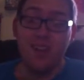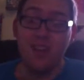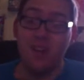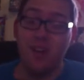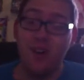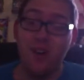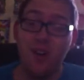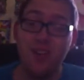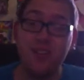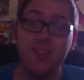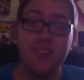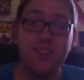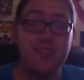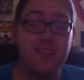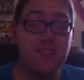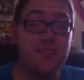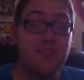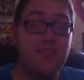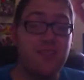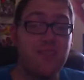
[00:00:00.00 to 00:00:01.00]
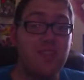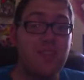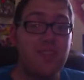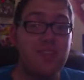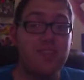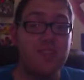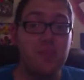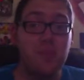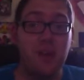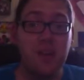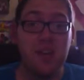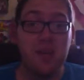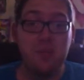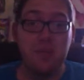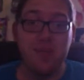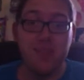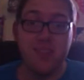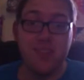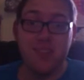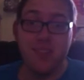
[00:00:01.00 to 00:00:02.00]
Holland have departed
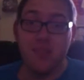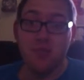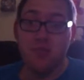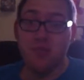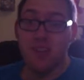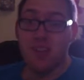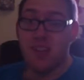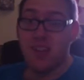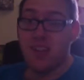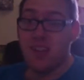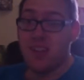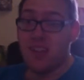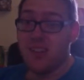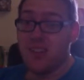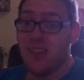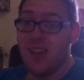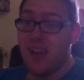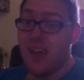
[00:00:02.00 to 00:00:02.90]
manager Louis van Gaal